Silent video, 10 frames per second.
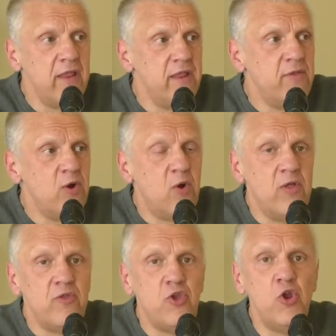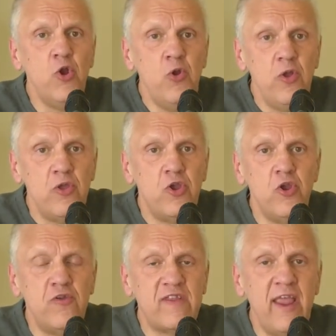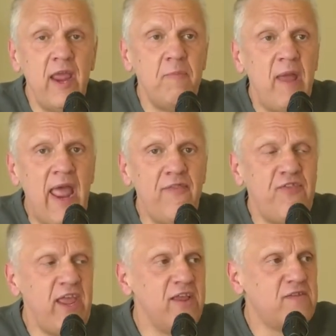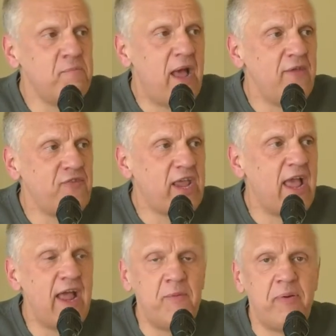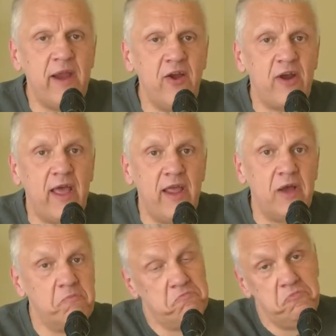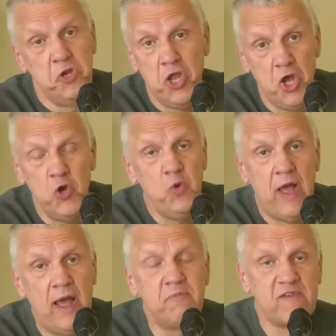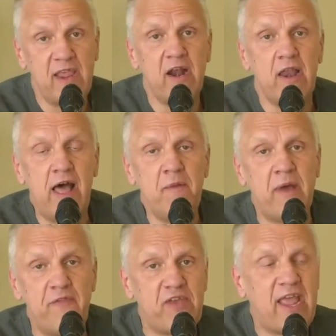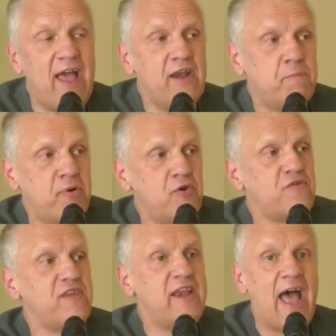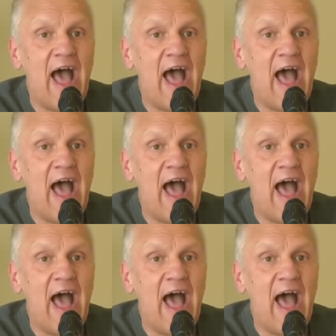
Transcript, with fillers: yeah, yeah. You're you're saying bad things about mm-hmm. the kind of parent I am. No, no I'm saying no. a lot about the kind of person